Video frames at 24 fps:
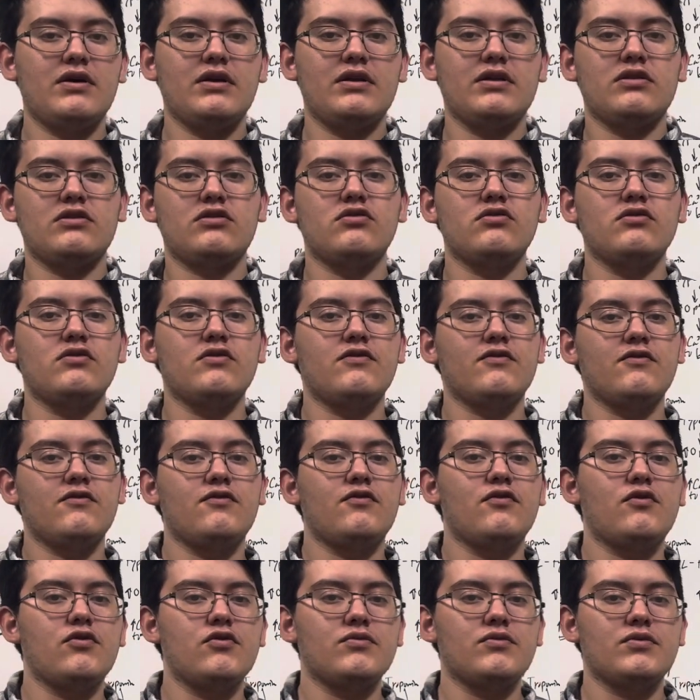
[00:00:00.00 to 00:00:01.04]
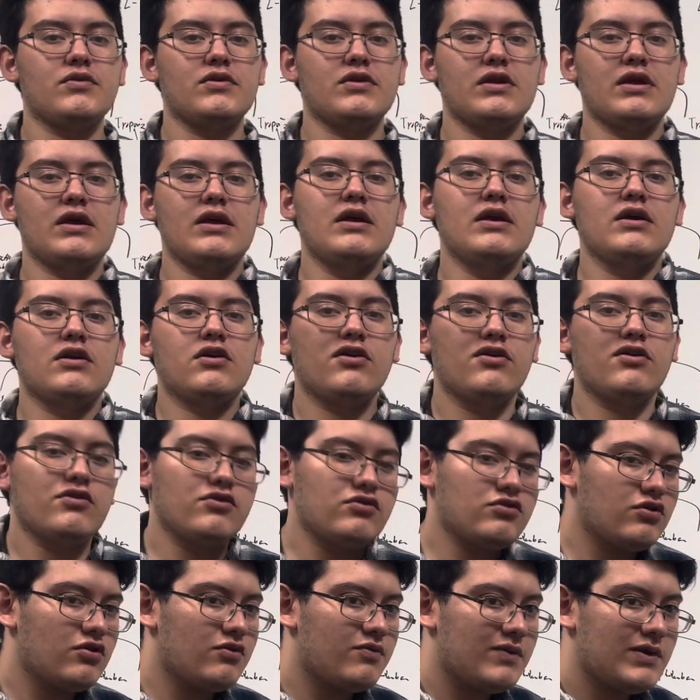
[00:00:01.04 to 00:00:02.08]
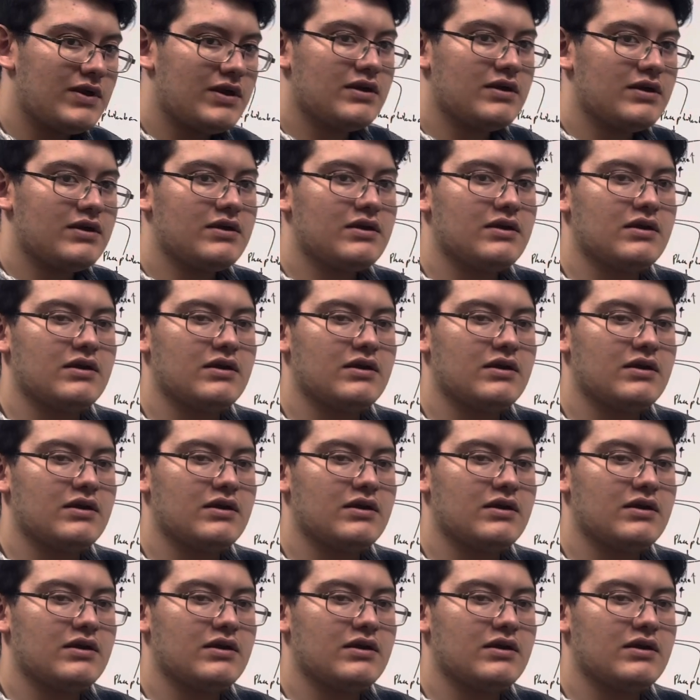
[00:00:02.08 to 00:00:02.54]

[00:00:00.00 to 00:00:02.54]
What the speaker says: in two different forms. Chronotropy,